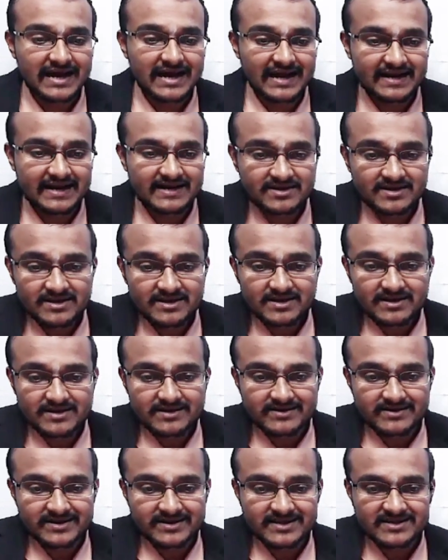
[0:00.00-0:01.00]
and
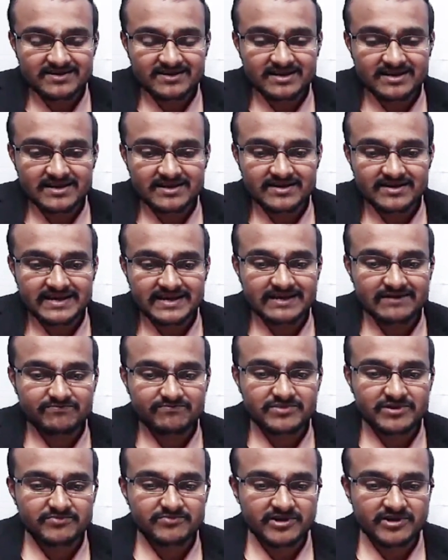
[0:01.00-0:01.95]
green color 9